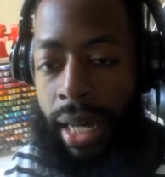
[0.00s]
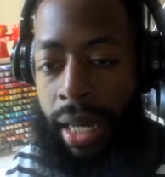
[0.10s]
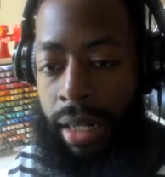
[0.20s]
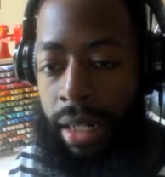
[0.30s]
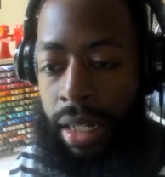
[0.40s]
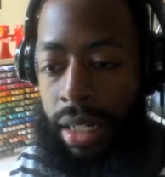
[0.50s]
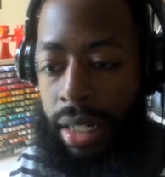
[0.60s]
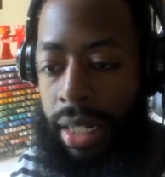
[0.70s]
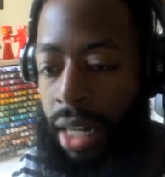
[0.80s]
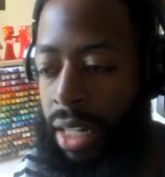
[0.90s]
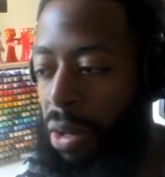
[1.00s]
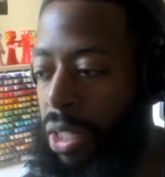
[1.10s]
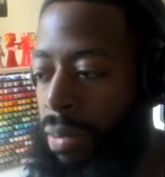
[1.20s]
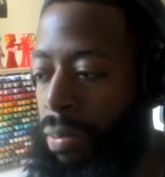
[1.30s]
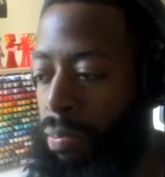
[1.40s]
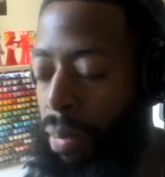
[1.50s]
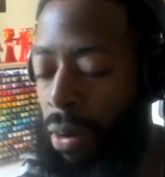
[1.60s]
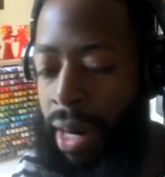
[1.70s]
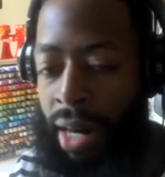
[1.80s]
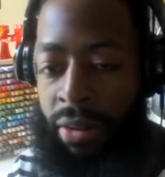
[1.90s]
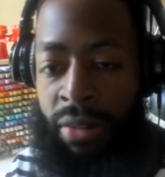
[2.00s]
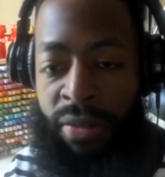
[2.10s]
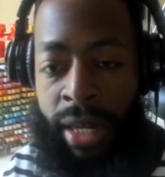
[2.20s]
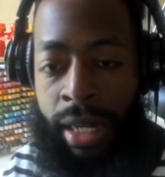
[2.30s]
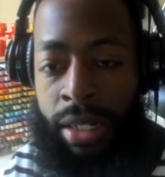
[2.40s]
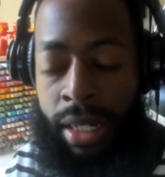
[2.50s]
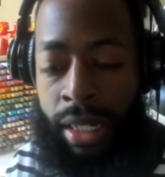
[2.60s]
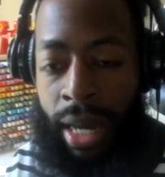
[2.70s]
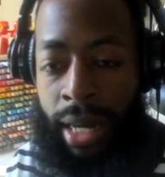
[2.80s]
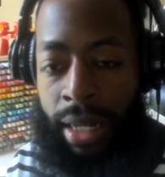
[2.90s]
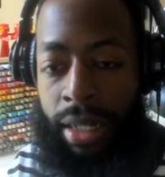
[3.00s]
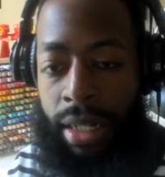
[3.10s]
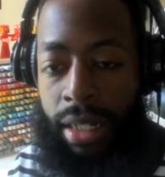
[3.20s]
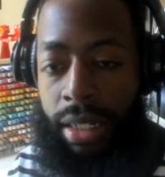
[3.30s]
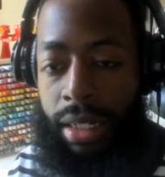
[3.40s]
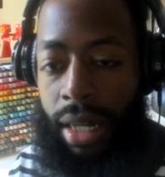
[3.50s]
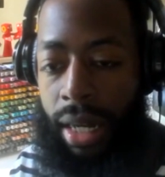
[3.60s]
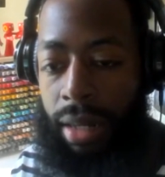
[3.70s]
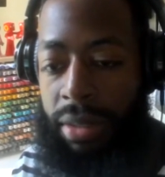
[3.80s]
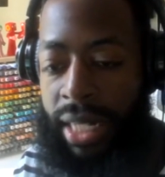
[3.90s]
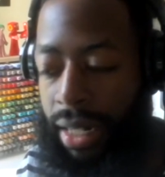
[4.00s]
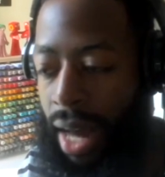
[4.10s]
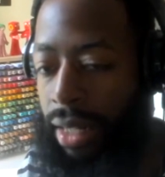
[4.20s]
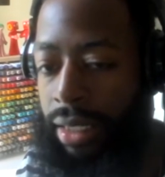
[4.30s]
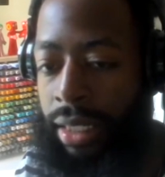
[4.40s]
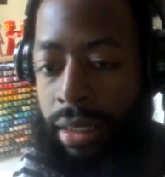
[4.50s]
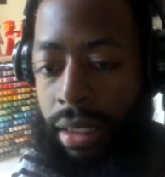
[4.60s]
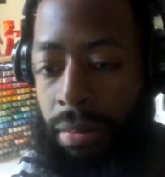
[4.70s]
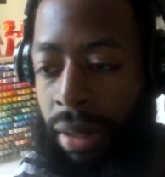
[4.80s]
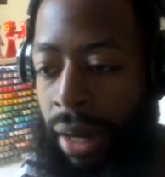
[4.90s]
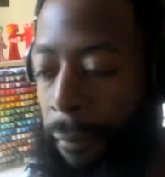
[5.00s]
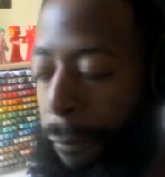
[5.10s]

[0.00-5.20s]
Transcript: and it's mostly born out of convenience and like technology. But